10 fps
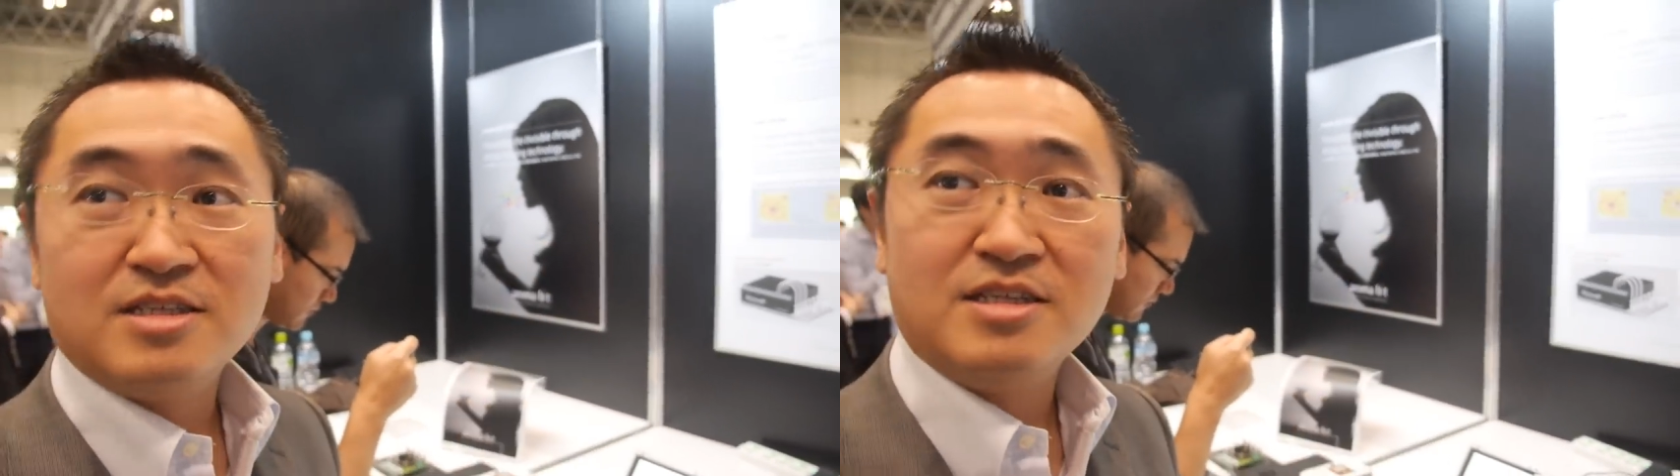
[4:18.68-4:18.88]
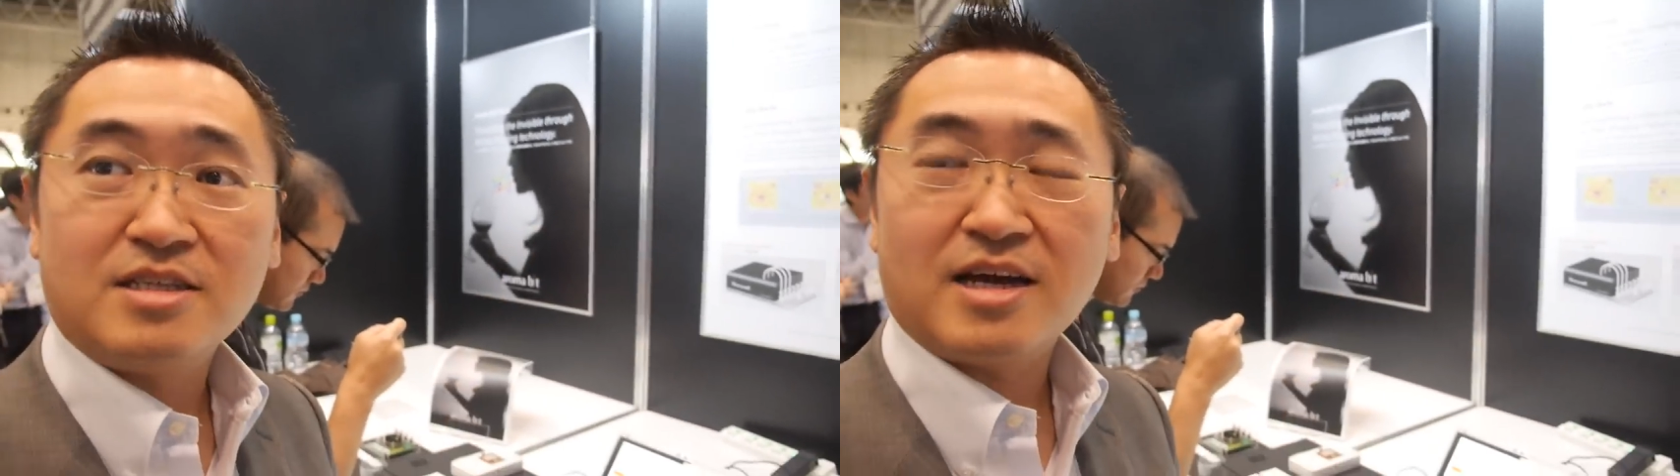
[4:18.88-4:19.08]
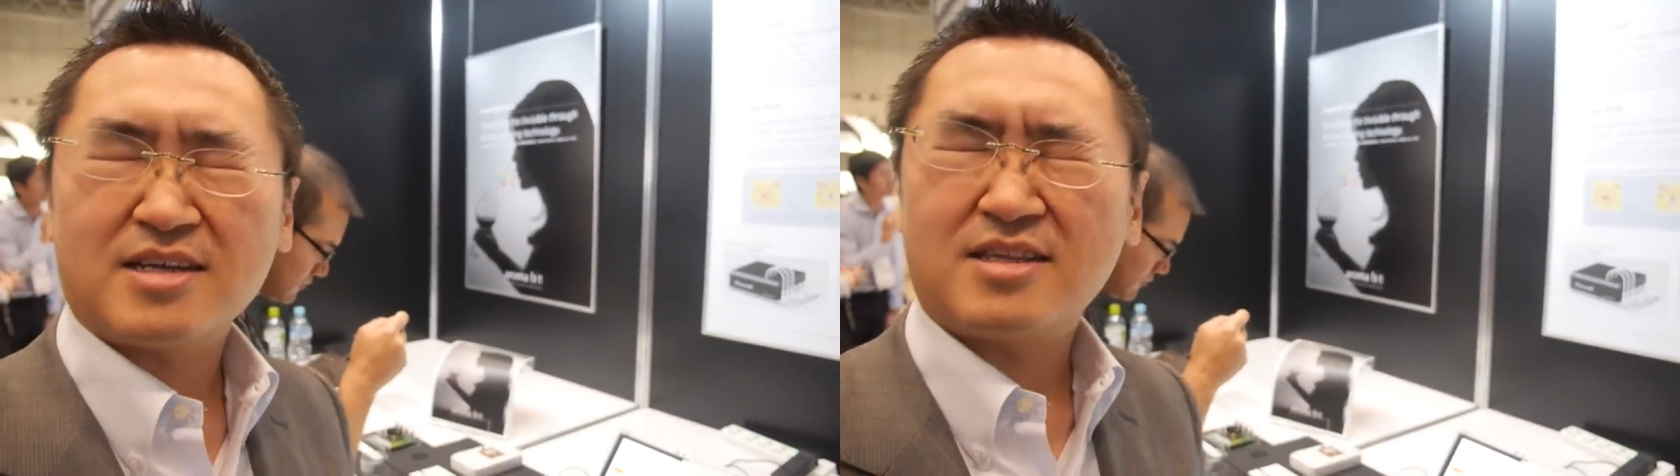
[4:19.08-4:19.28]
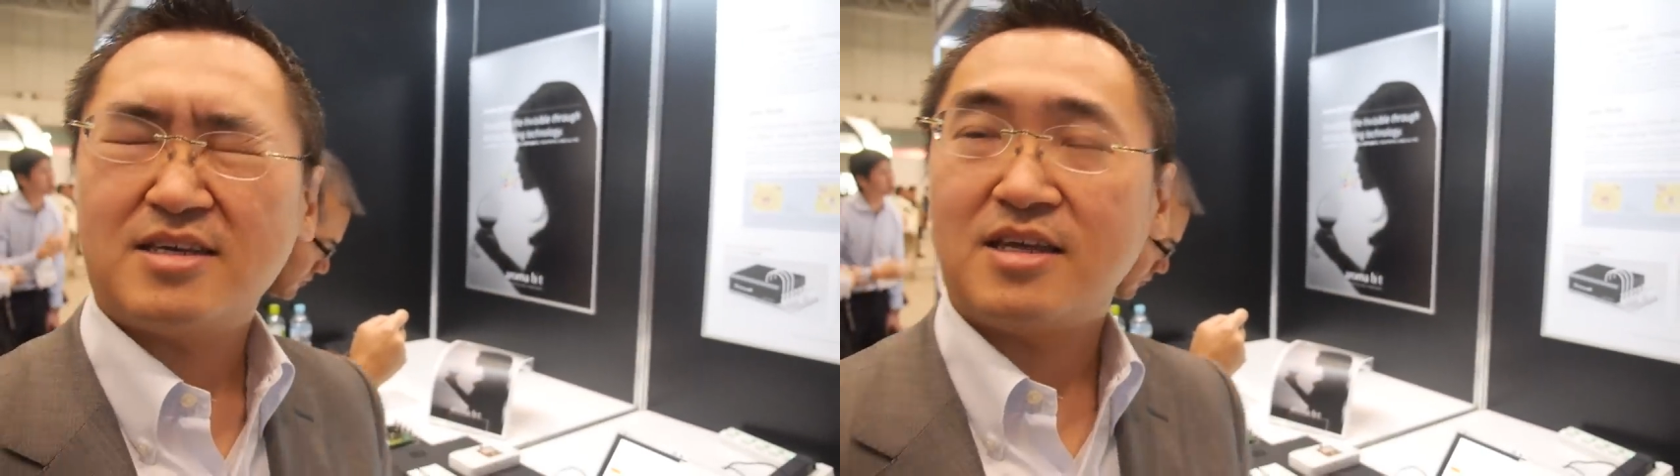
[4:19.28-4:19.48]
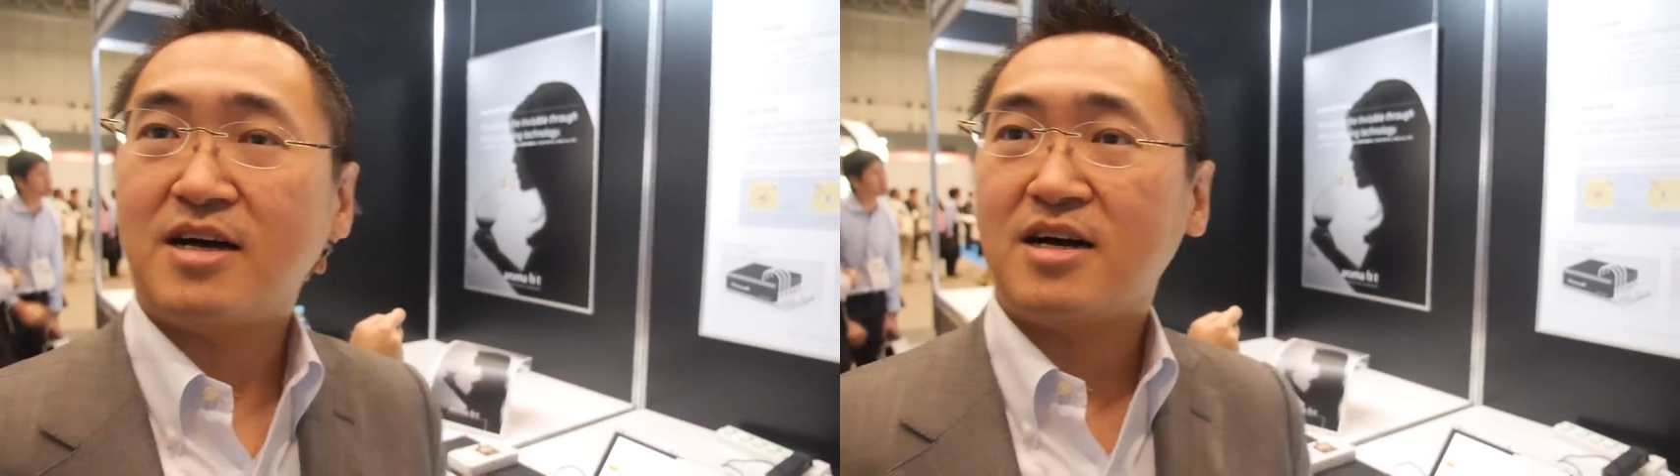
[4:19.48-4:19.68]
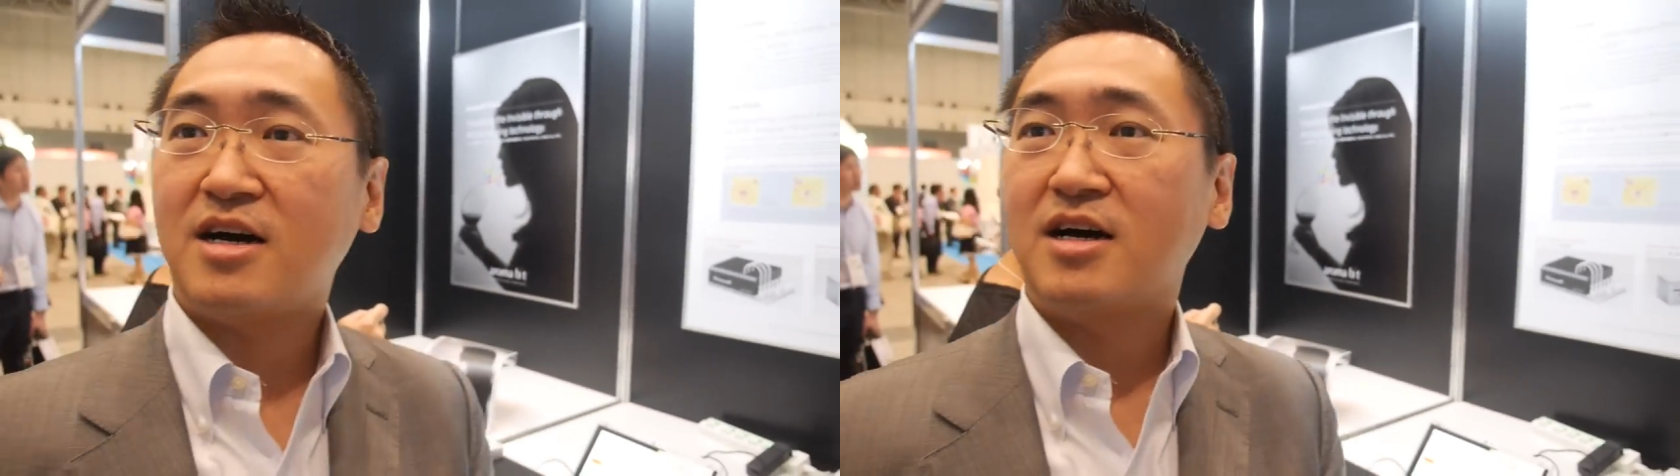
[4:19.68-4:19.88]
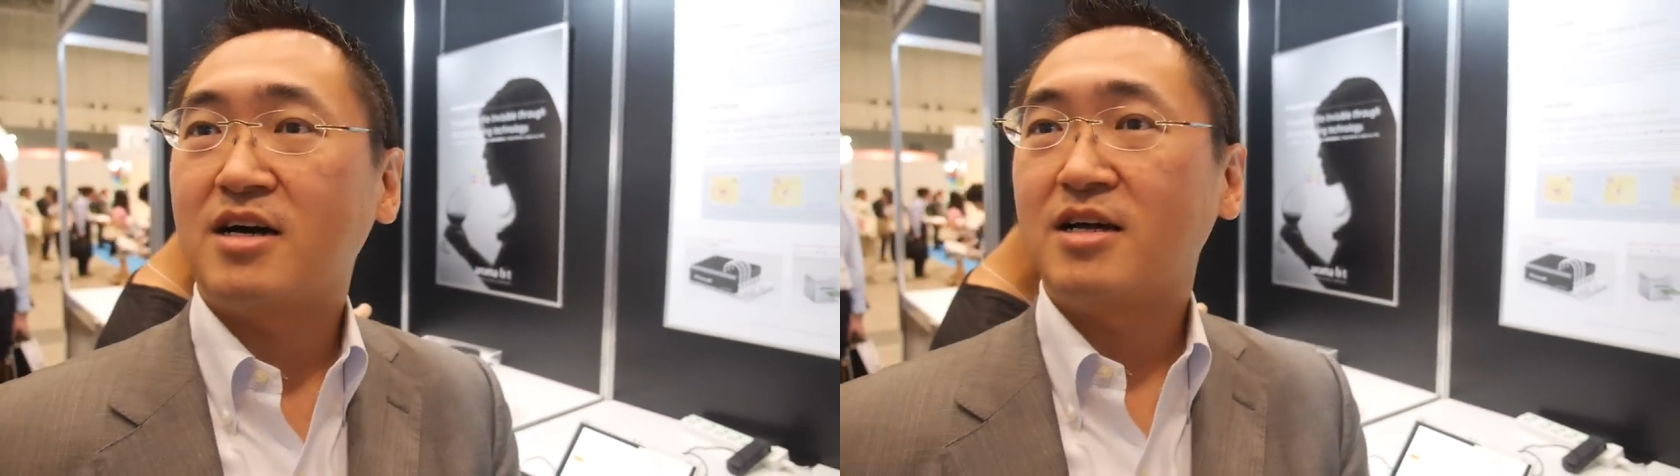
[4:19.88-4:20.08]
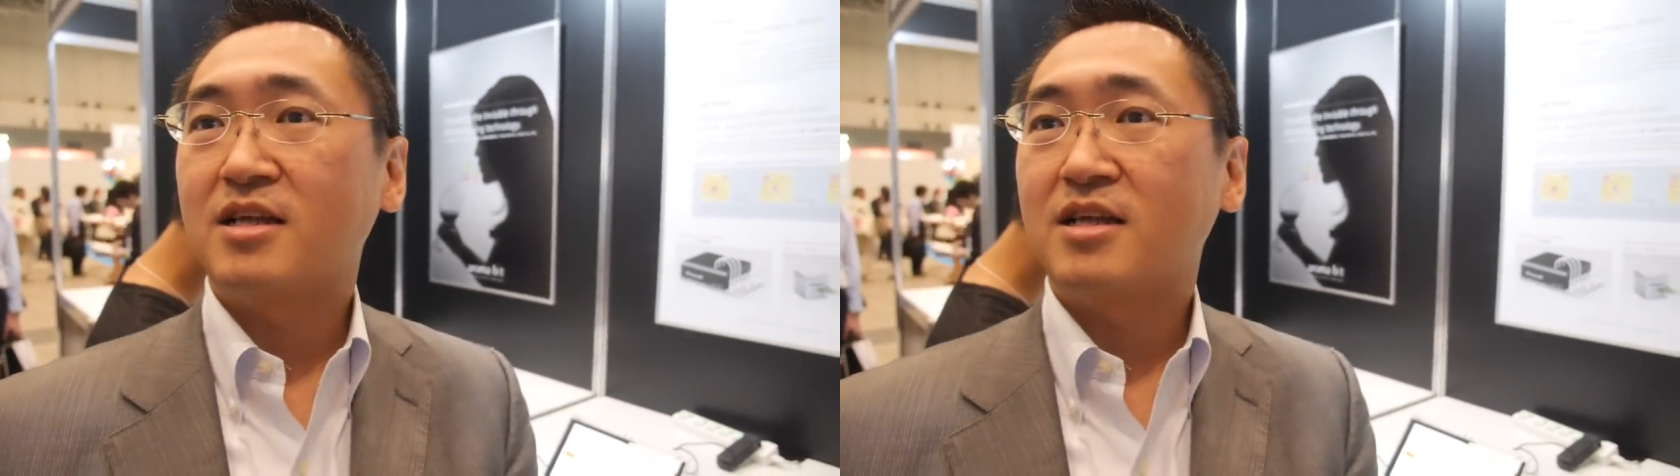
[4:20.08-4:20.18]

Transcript: detect, uh,